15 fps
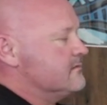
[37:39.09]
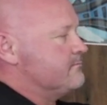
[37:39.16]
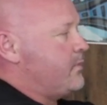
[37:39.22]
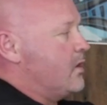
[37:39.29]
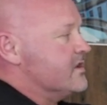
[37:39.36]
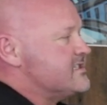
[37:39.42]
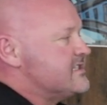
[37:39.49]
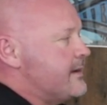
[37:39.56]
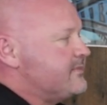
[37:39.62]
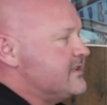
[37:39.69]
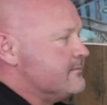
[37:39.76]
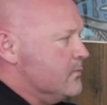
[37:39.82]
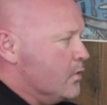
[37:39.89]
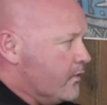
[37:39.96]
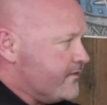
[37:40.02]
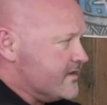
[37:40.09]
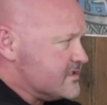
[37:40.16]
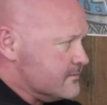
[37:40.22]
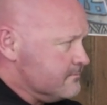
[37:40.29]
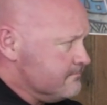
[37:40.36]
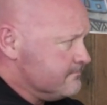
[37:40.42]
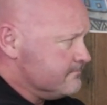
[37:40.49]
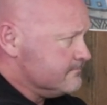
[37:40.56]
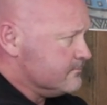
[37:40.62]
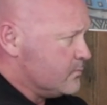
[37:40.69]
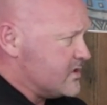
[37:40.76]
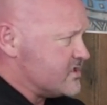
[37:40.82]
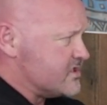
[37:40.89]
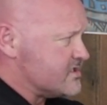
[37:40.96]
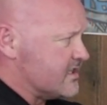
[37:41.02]
polysynaptic morphism,
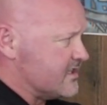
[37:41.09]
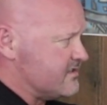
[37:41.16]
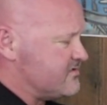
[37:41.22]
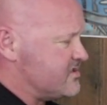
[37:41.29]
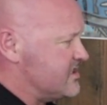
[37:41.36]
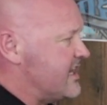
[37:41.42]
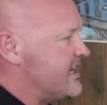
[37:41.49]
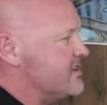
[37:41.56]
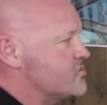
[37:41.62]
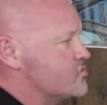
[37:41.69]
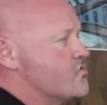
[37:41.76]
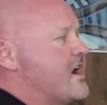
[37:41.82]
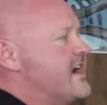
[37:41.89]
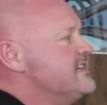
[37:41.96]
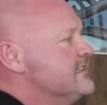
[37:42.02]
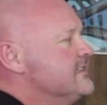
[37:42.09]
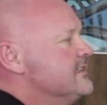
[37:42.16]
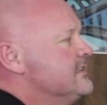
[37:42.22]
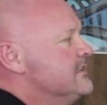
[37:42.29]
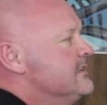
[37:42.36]
which is a genetic trait,